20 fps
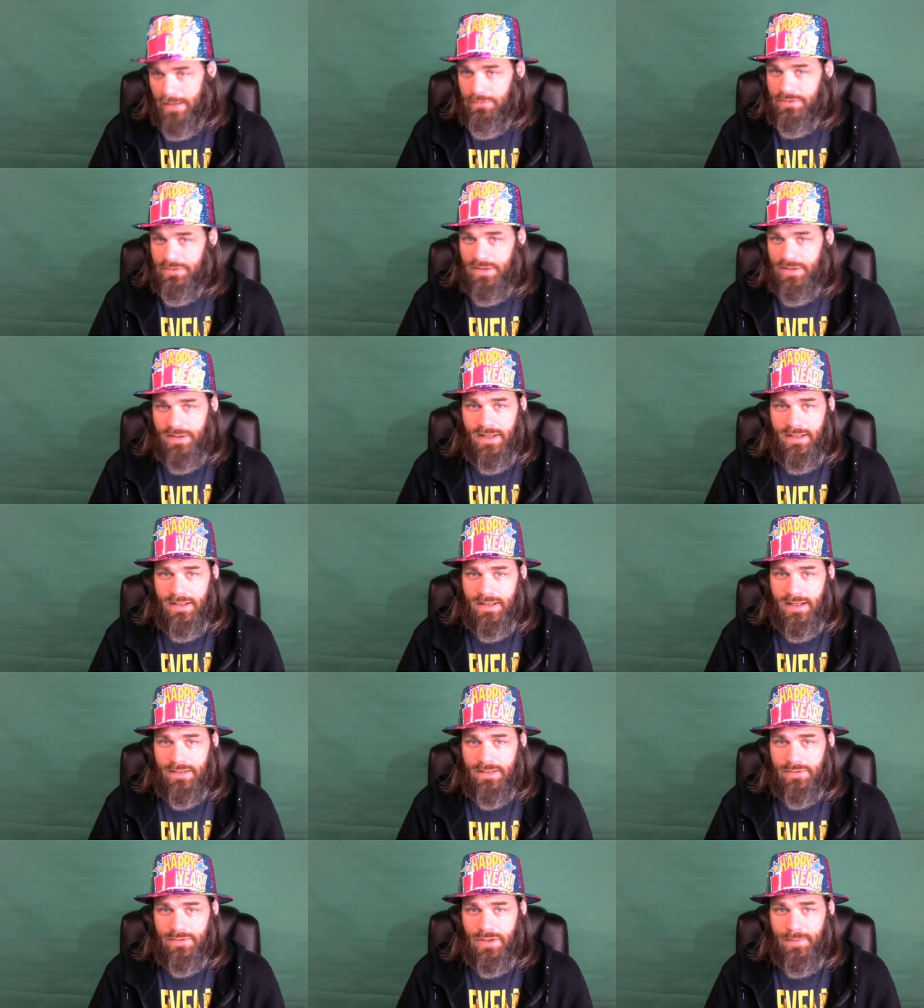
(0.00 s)
was the thing,
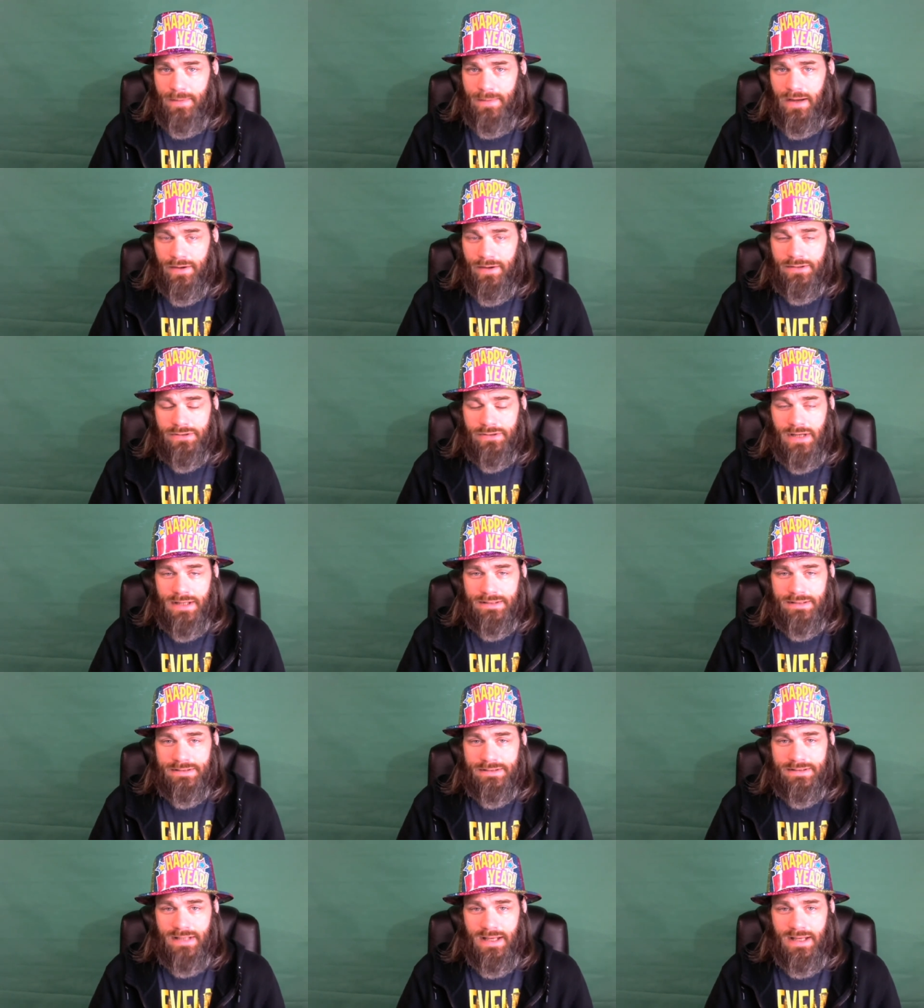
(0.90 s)
and that's what I'm out here trying
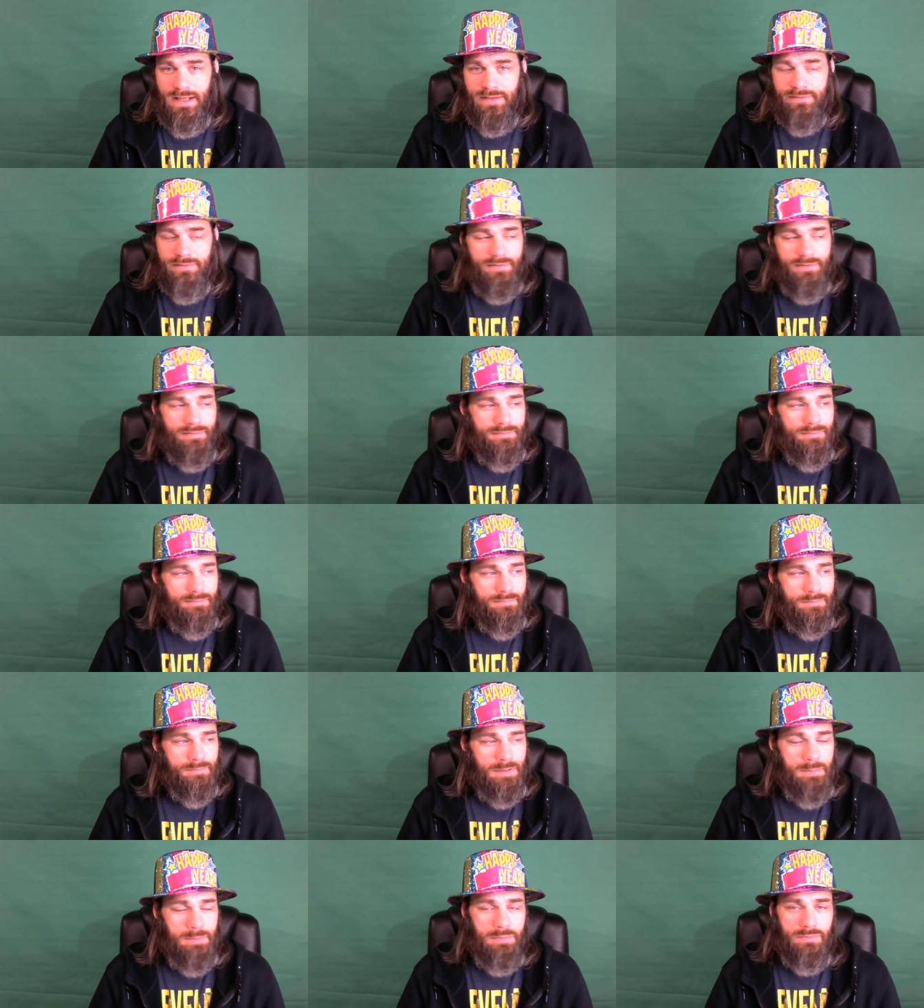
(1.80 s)
to save.
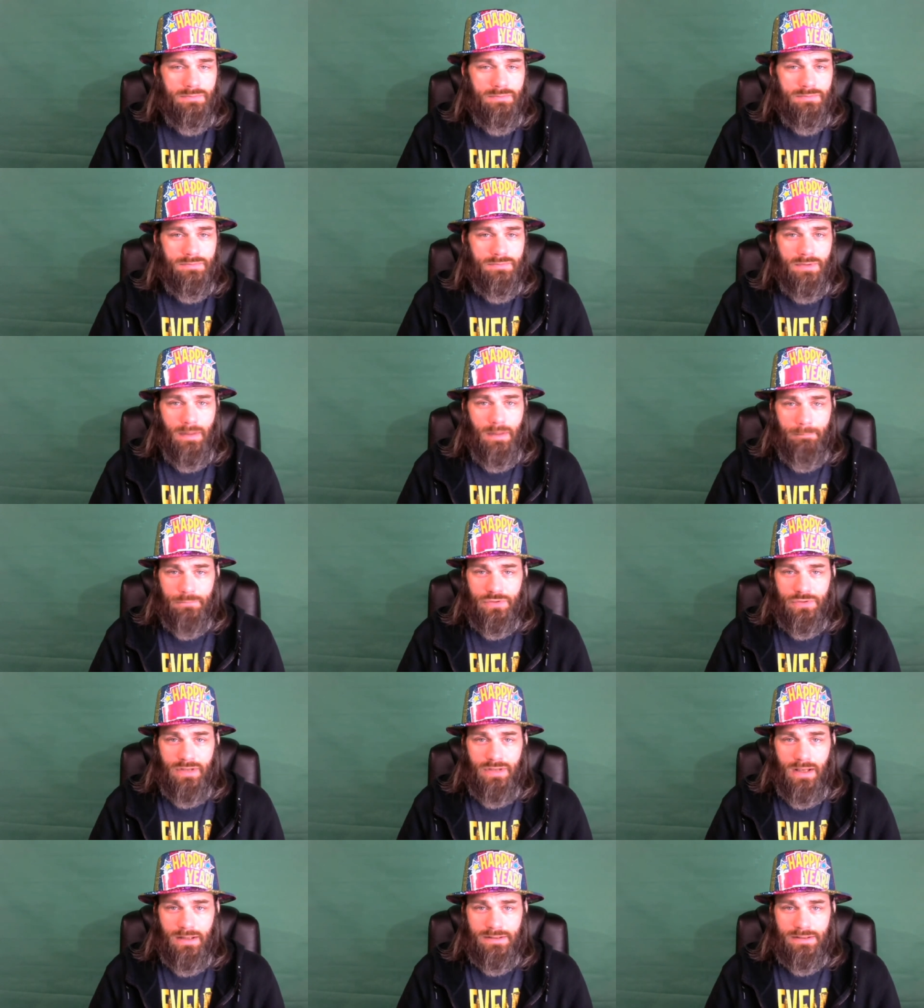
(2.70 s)
People, I'm
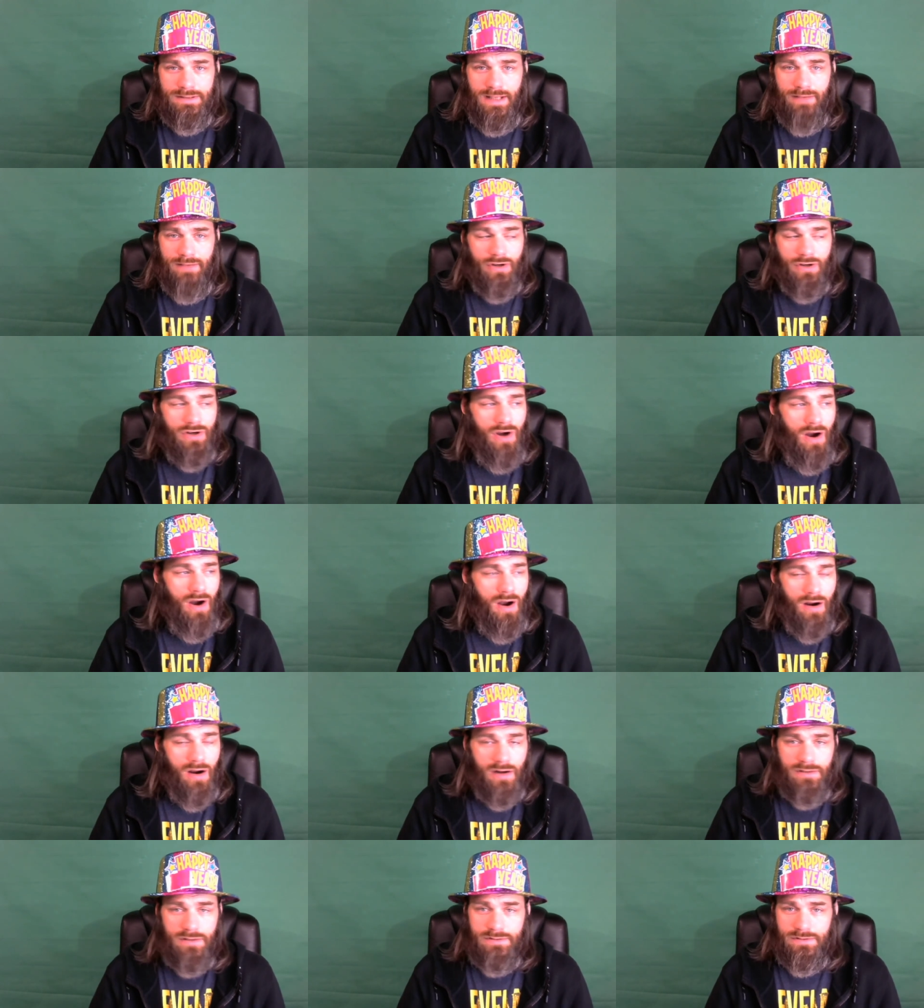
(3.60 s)
trying to save your
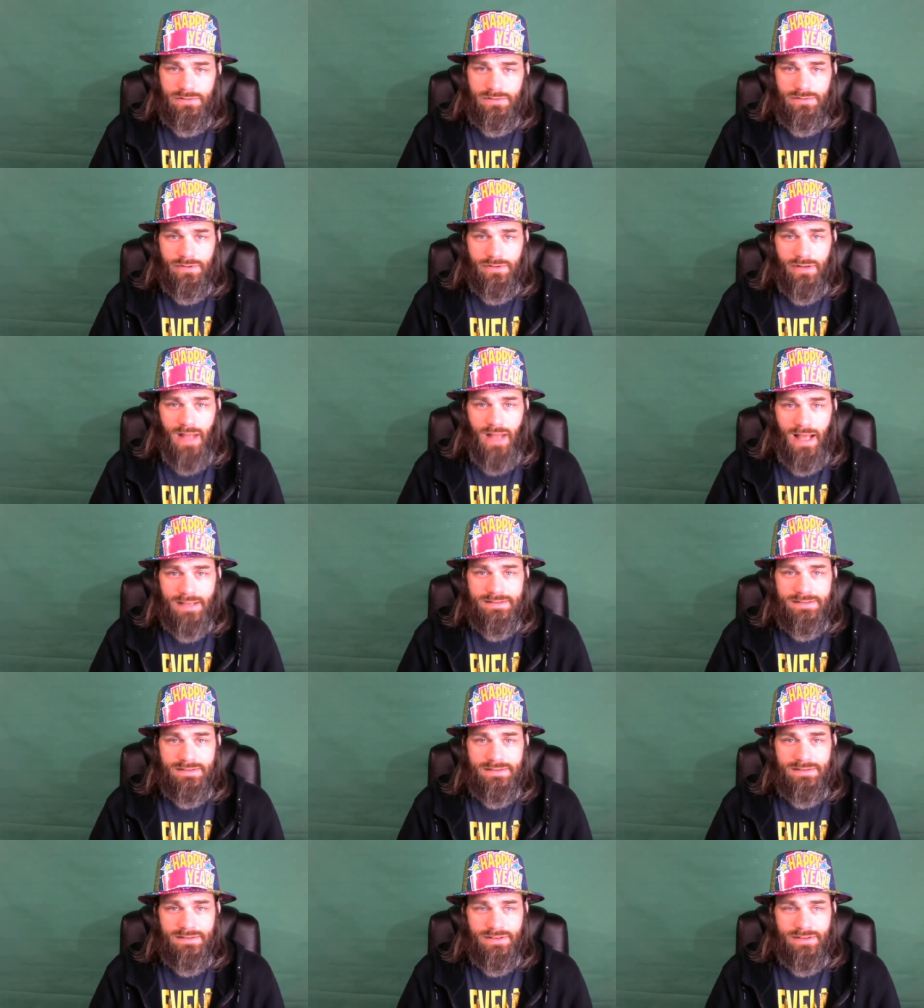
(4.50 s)
cars, your
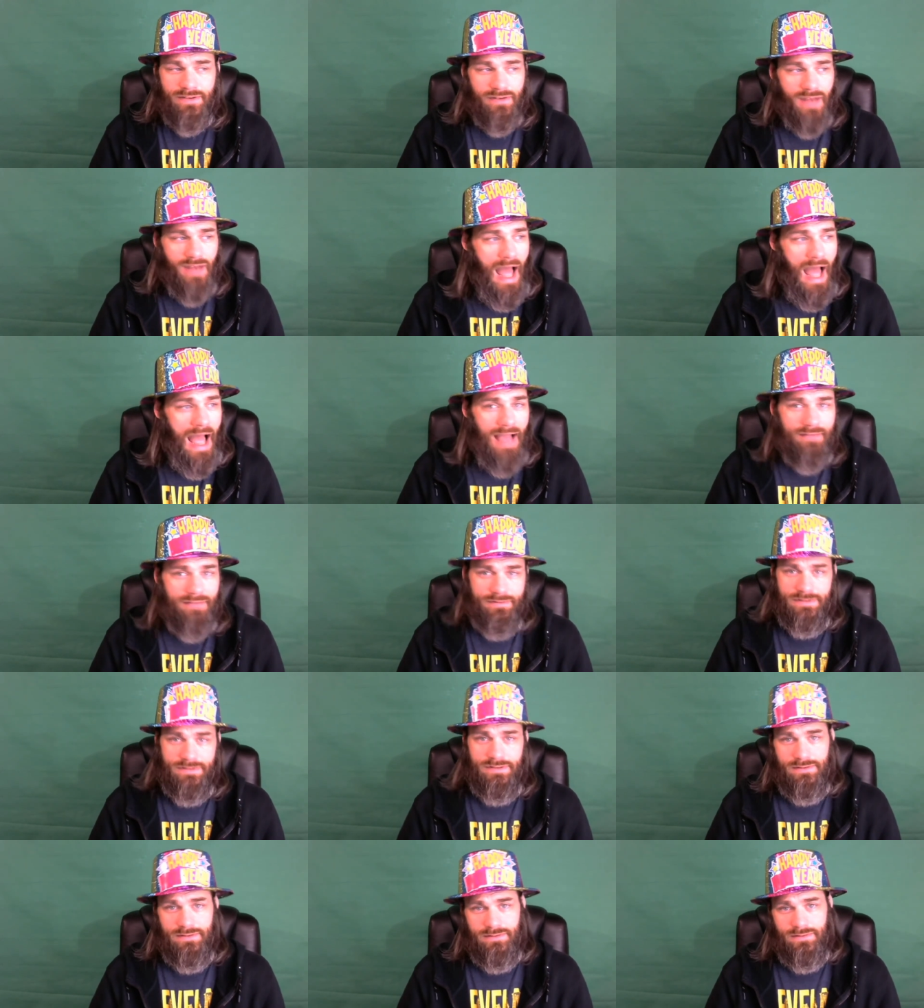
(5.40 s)
license, your
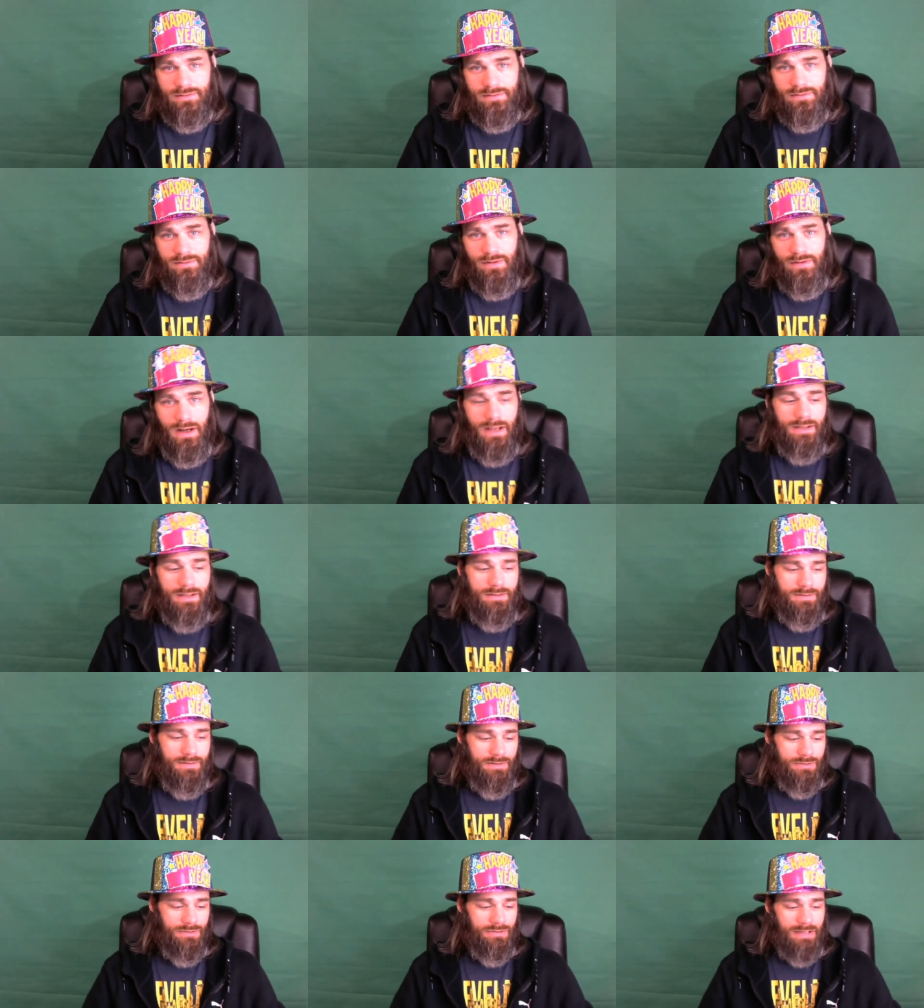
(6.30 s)
lives, right?
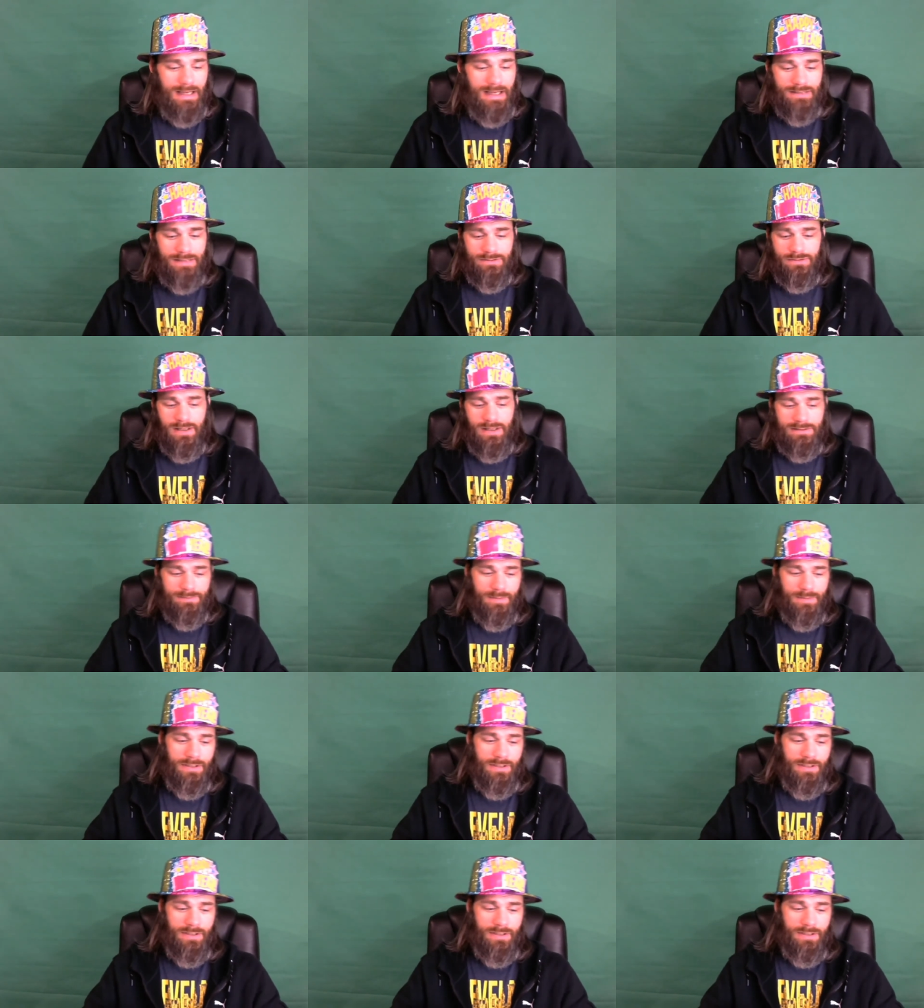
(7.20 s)
And you guys are trusting me